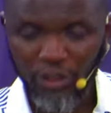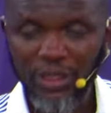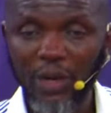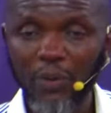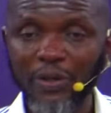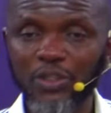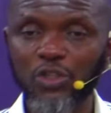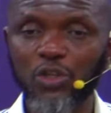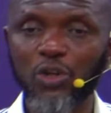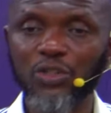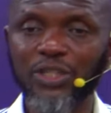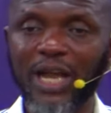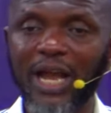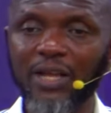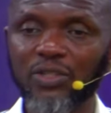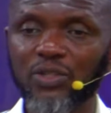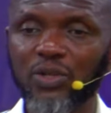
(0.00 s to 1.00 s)
our church
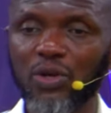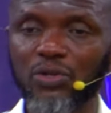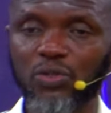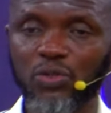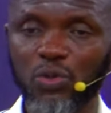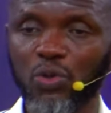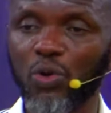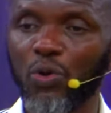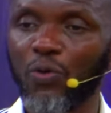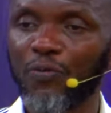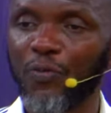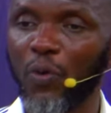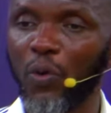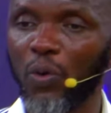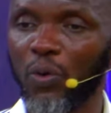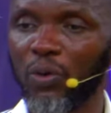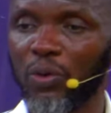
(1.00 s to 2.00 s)
asked us to go
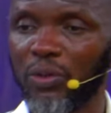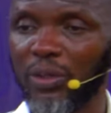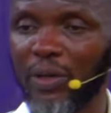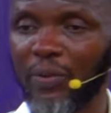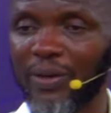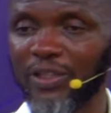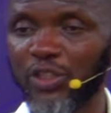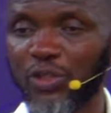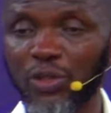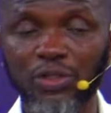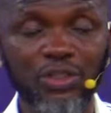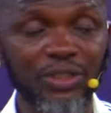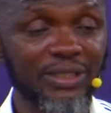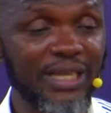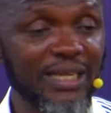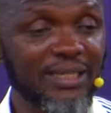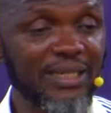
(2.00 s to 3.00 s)
for, our church,
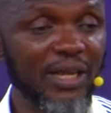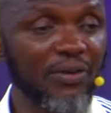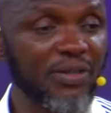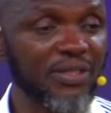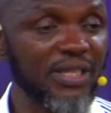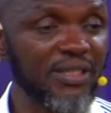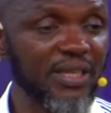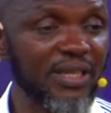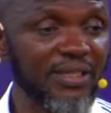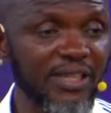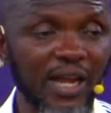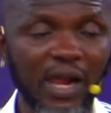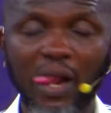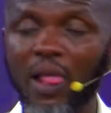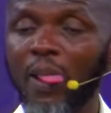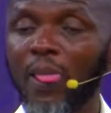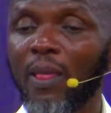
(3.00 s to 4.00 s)
Daystar Christian Center,
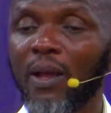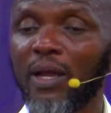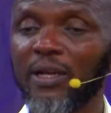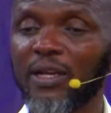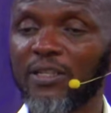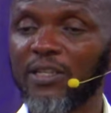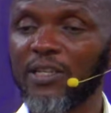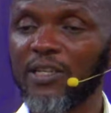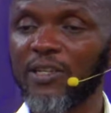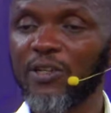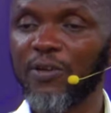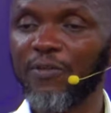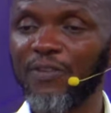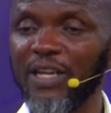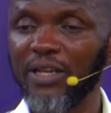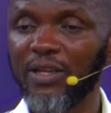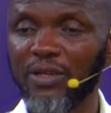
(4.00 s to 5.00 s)
and the CED of
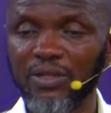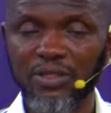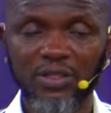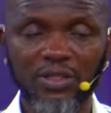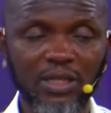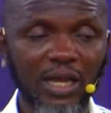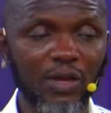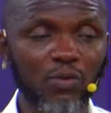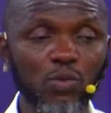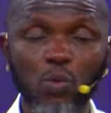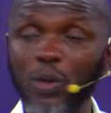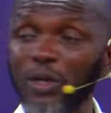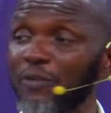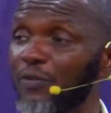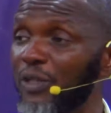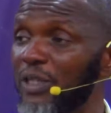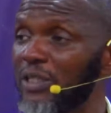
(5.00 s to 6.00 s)
Lagos, and we
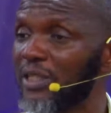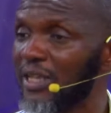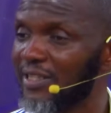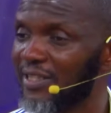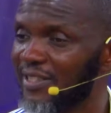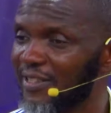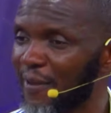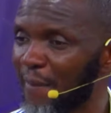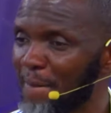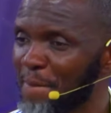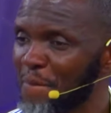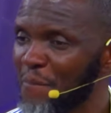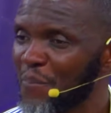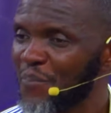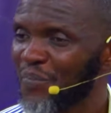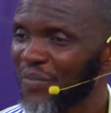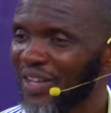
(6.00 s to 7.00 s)
went for the test.
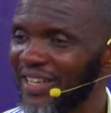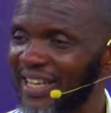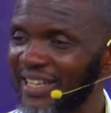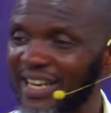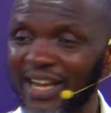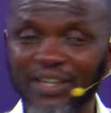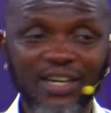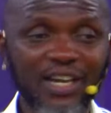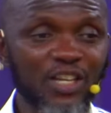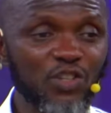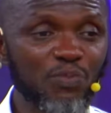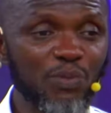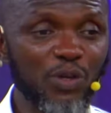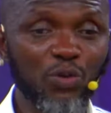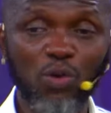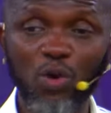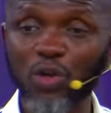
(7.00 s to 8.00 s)
They diagnosed
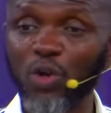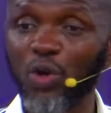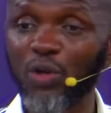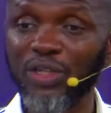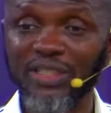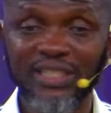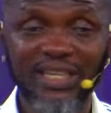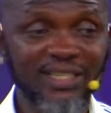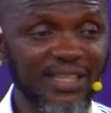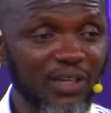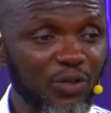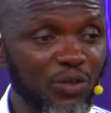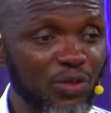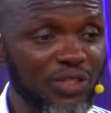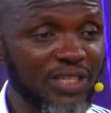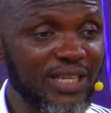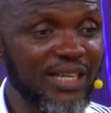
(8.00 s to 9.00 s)
me, run all the tests. They could
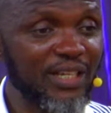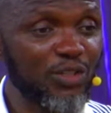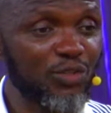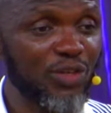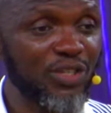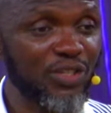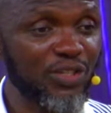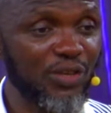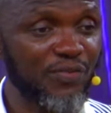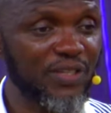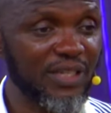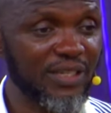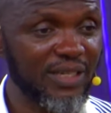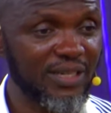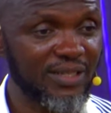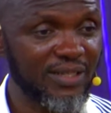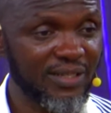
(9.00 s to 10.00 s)
not see any traces of
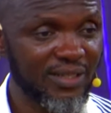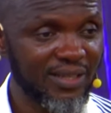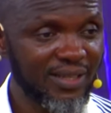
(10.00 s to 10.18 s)
sickness.